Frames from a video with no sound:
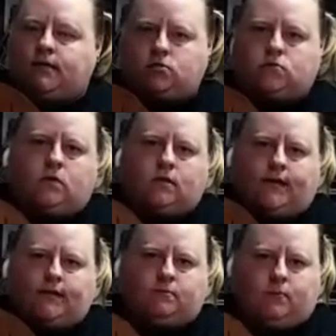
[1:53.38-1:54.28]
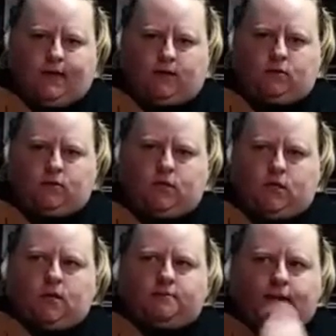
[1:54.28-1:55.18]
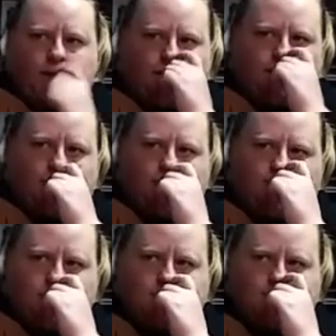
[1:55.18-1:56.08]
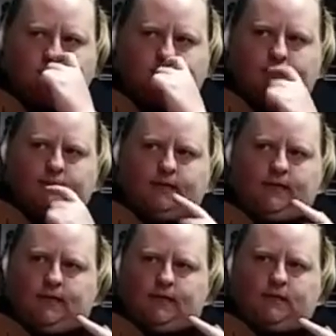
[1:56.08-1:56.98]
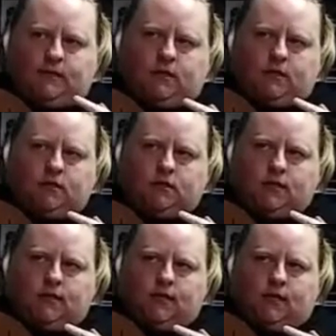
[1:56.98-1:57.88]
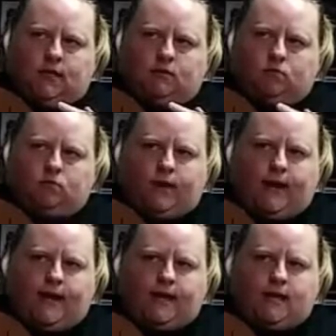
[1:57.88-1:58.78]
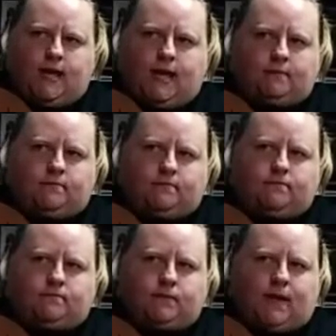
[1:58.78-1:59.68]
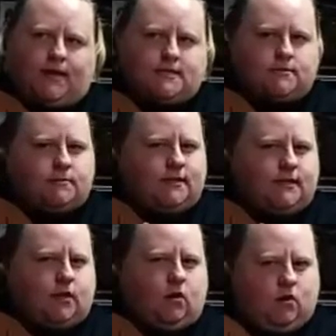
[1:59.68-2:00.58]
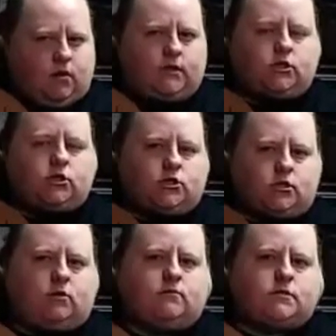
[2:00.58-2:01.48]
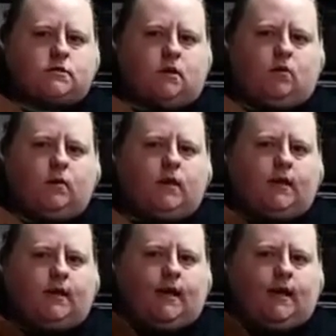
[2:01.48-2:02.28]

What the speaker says: my store only had the brown, but I believe I've seen them in the red and possibly the orange, too. So,